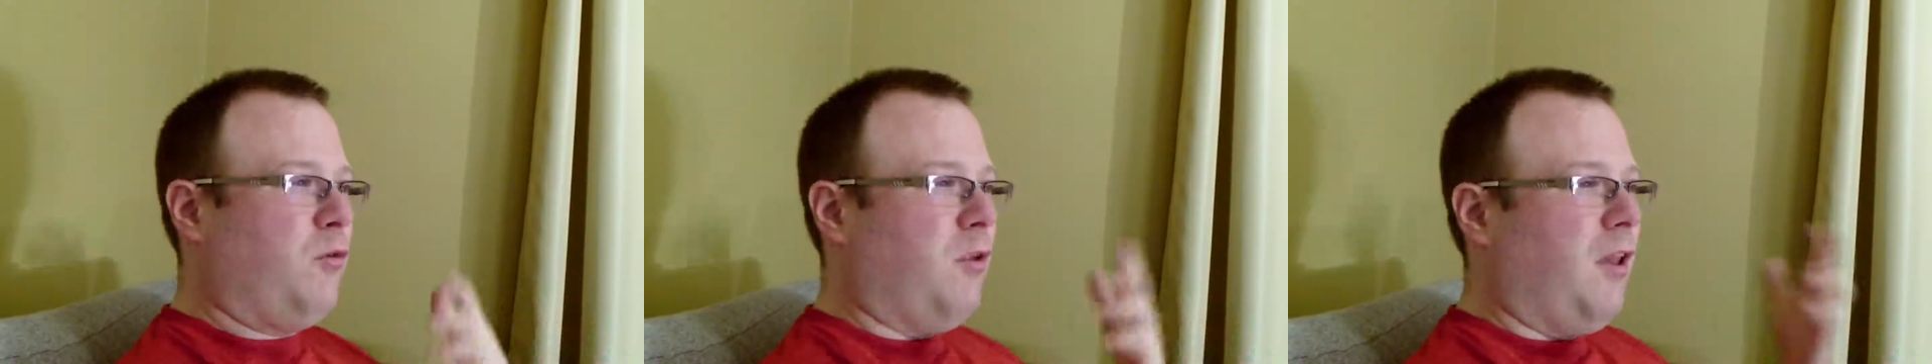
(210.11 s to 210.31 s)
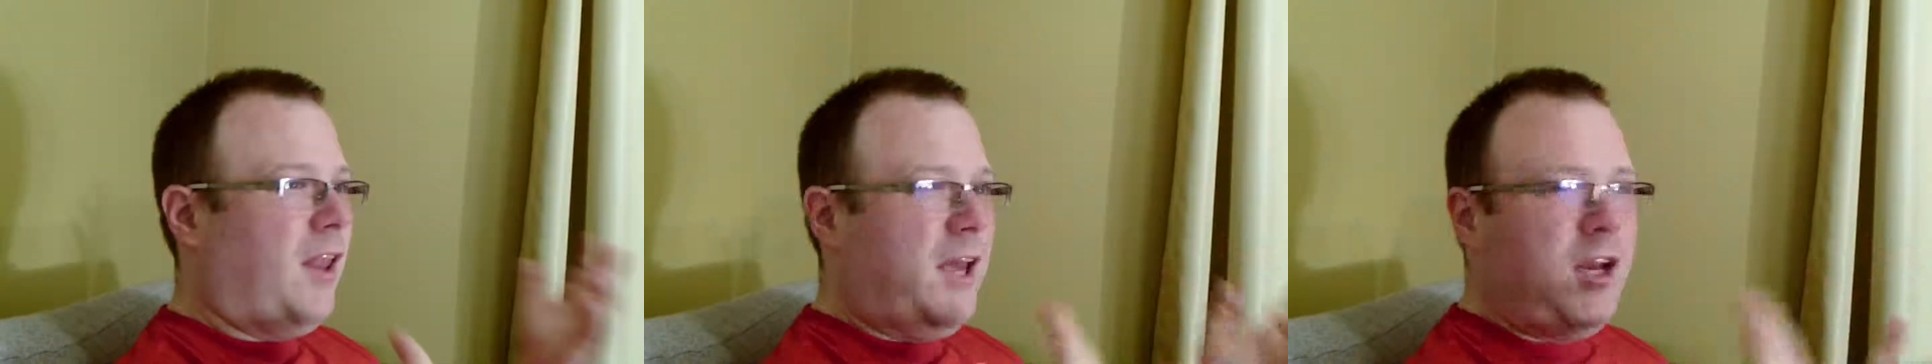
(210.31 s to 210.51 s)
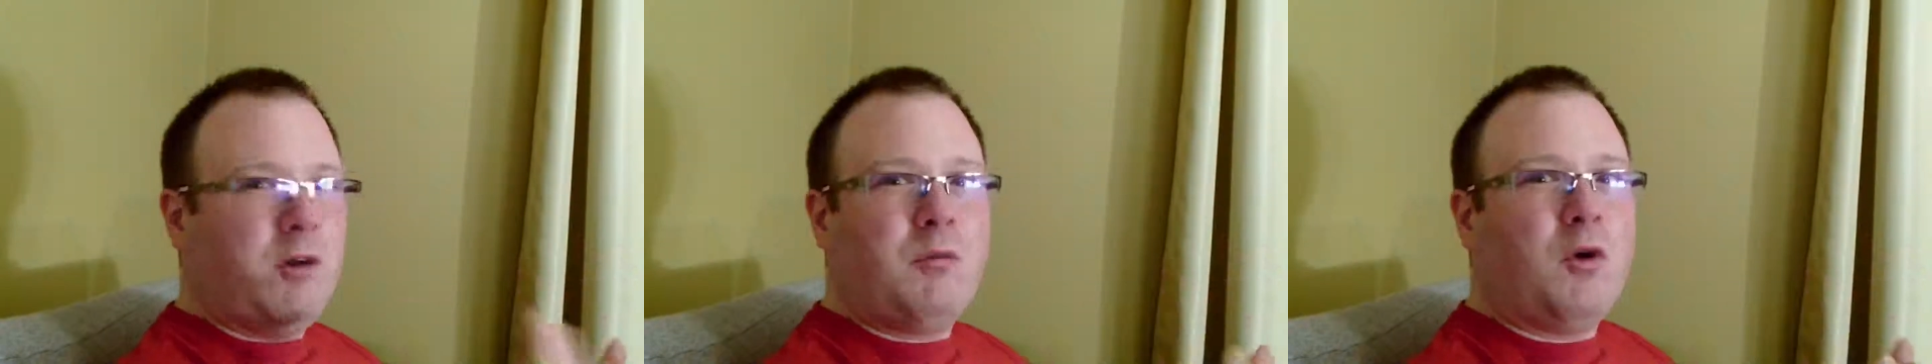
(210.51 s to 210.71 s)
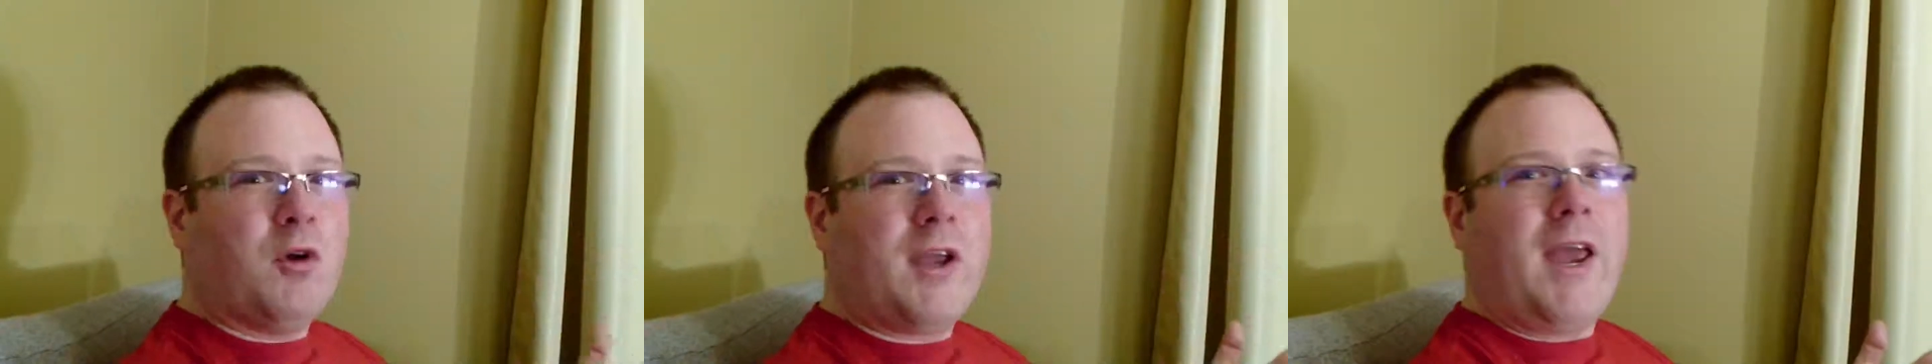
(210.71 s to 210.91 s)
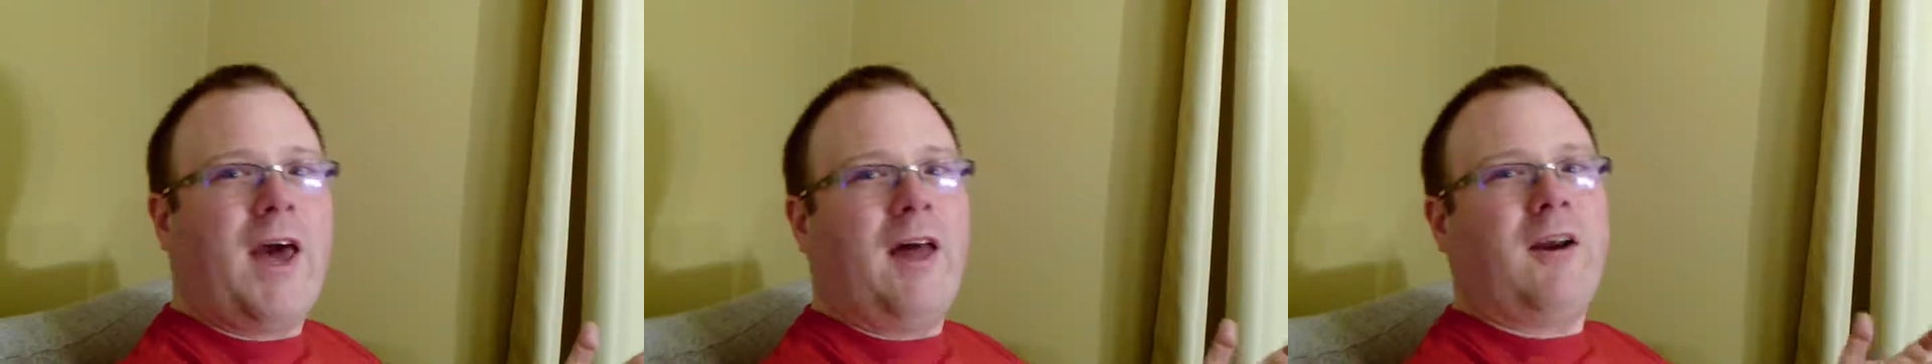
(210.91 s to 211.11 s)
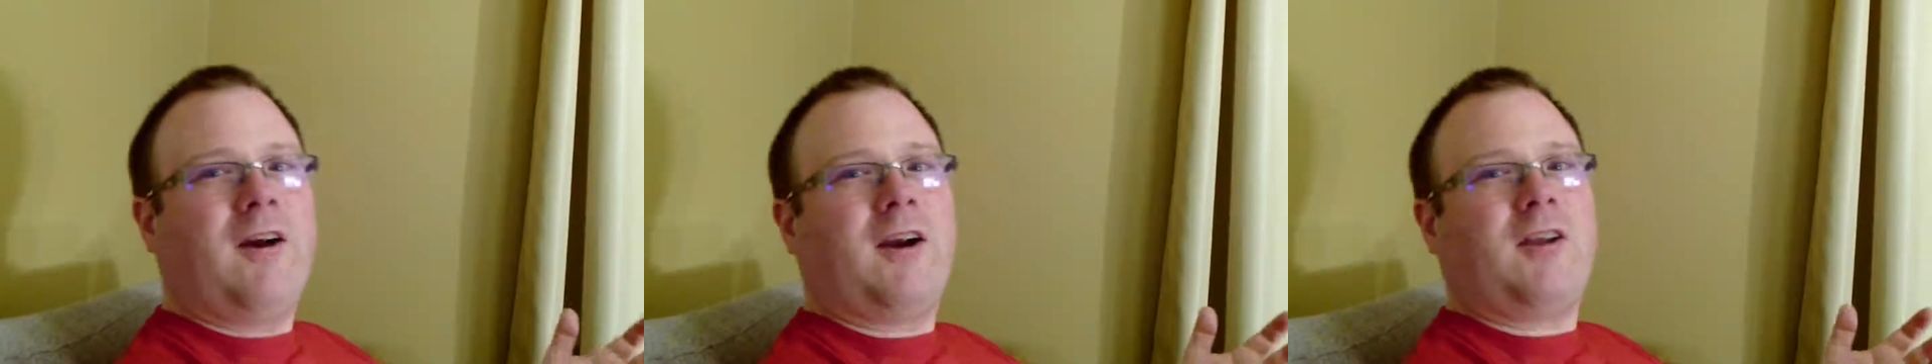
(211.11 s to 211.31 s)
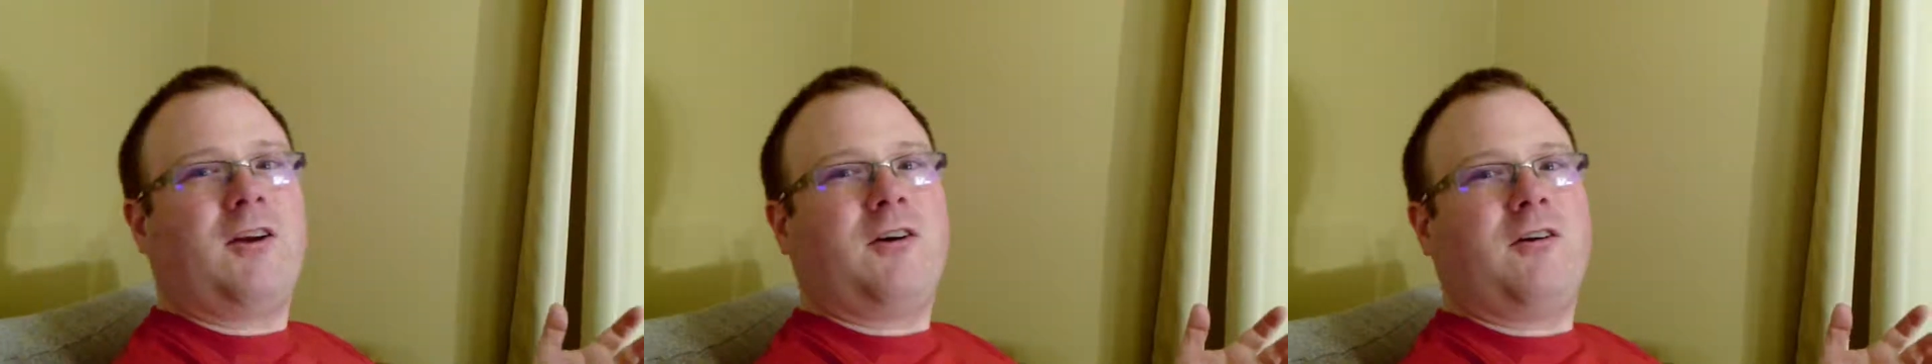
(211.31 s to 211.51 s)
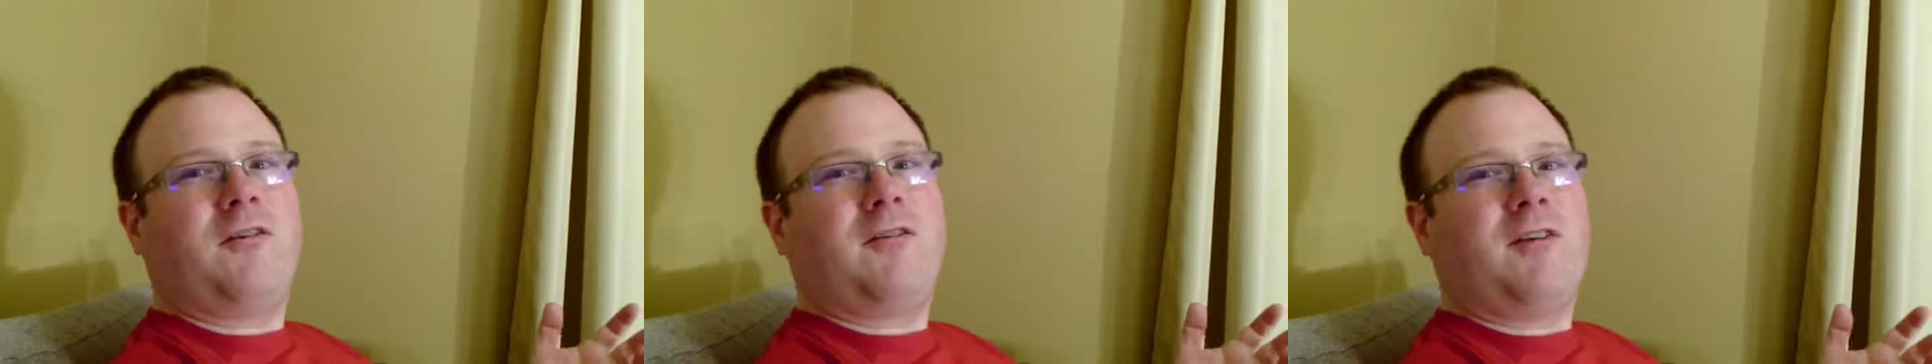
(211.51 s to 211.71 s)
relatable
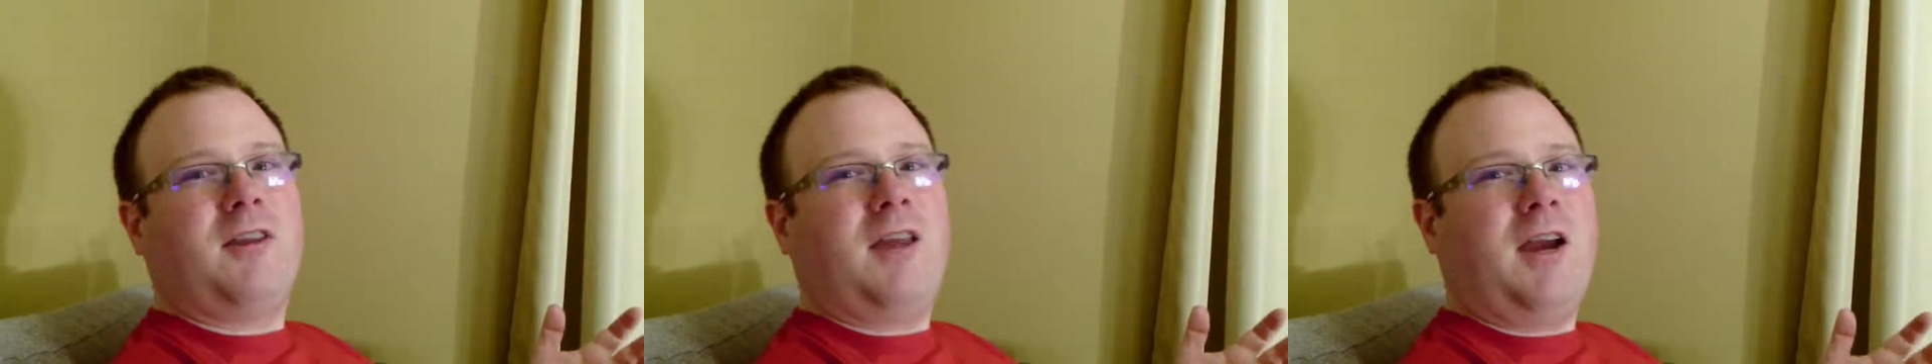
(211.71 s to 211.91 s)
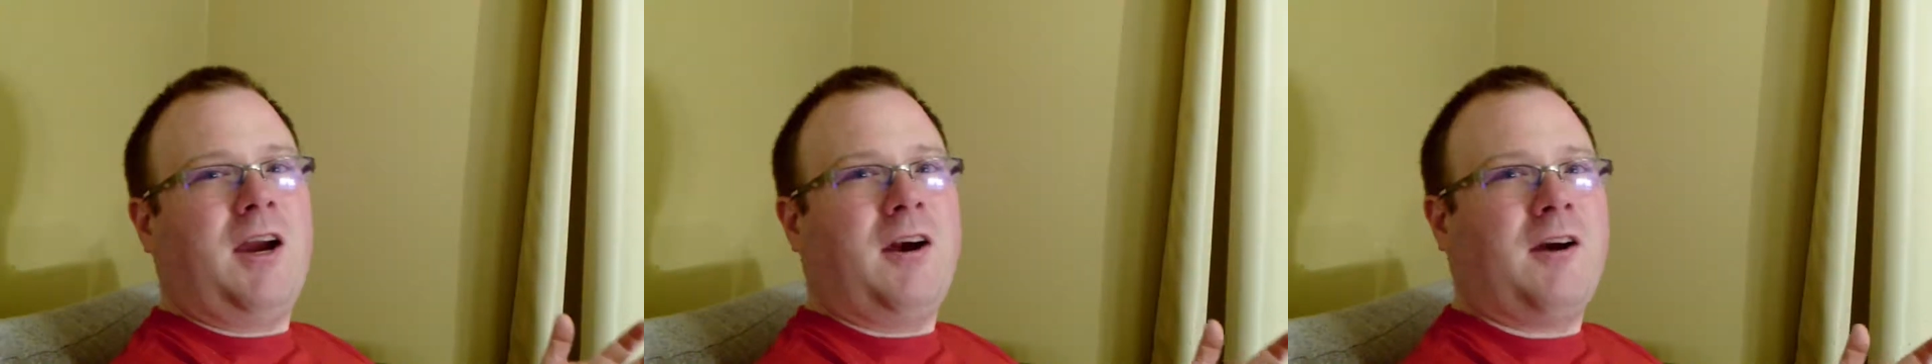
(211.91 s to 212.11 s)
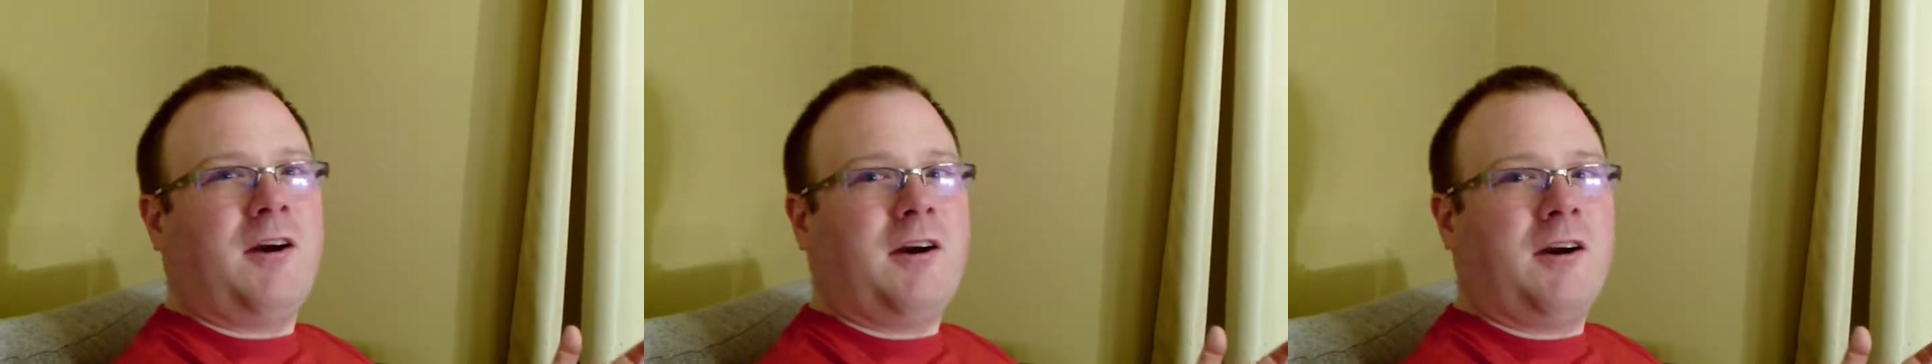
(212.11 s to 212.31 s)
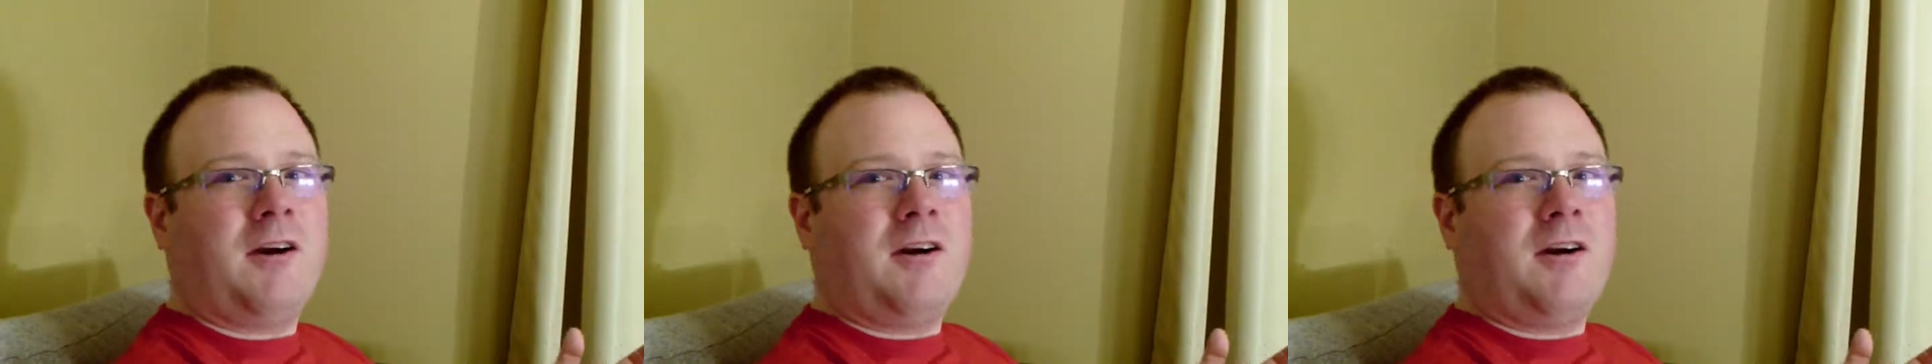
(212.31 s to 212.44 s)
characters in there.